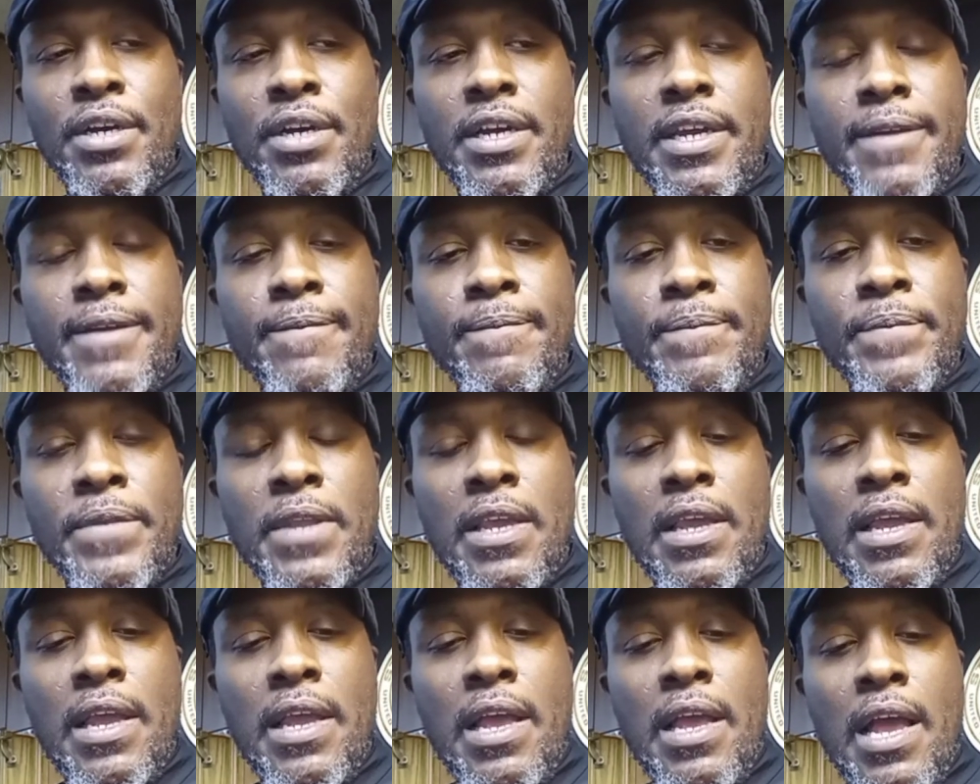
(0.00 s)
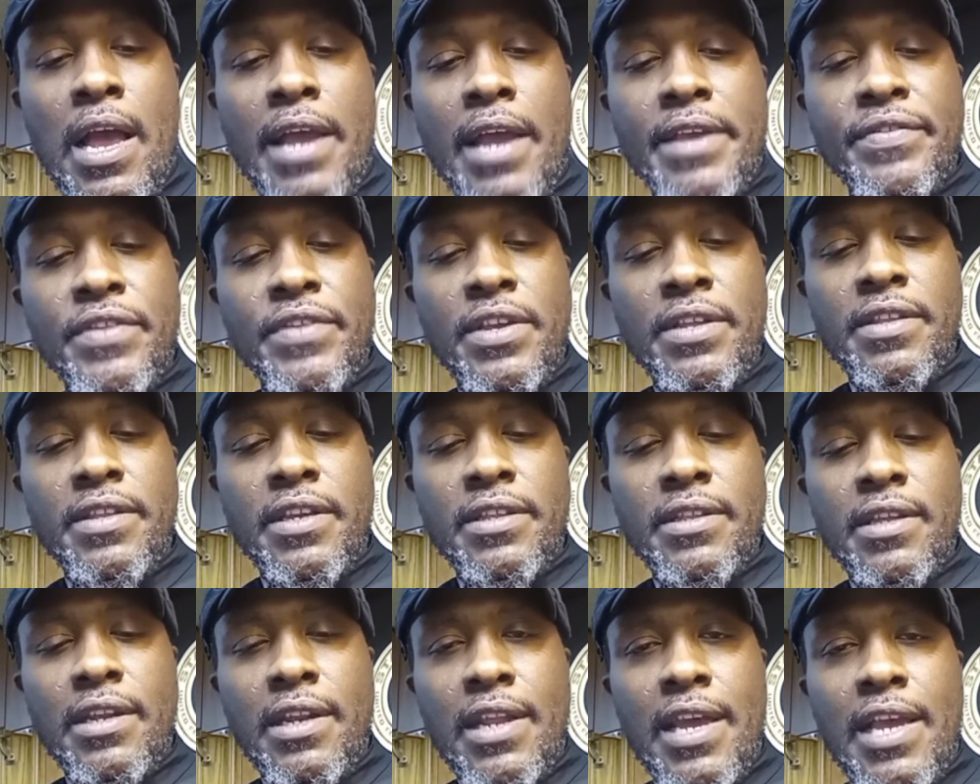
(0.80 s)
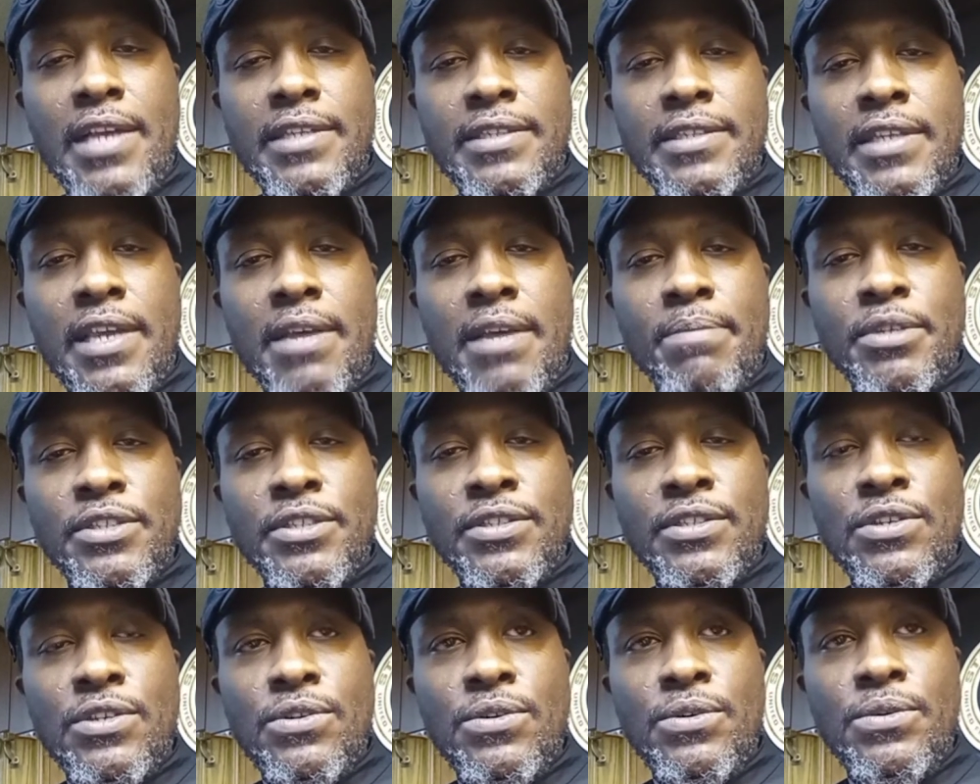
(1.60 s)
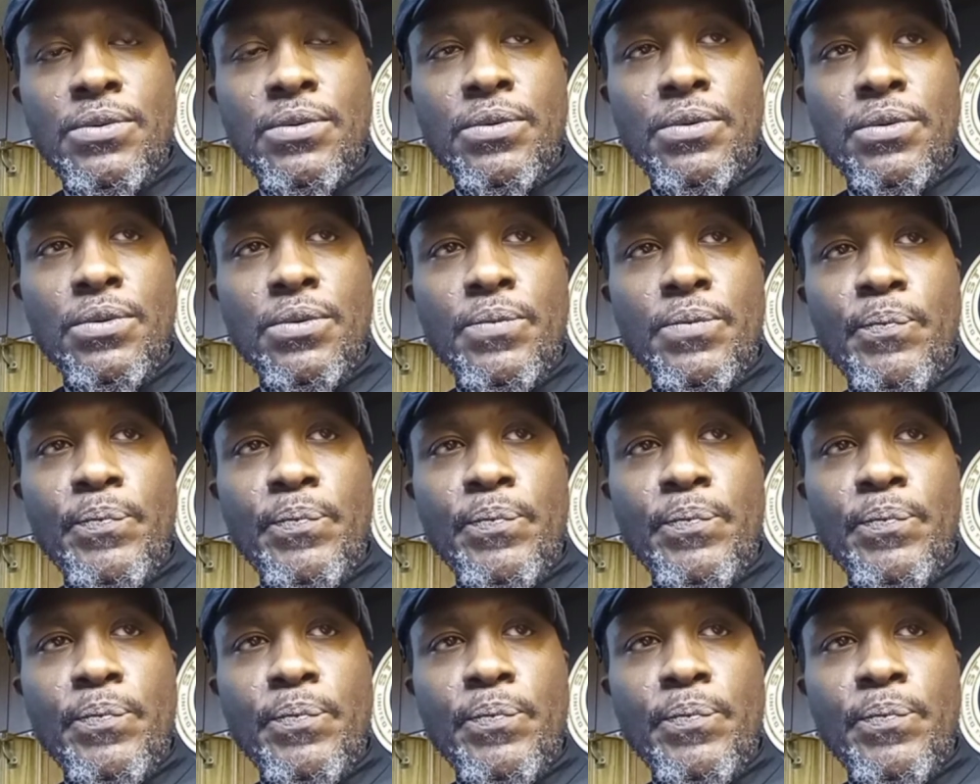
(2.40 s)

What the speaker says: But I think that the last episode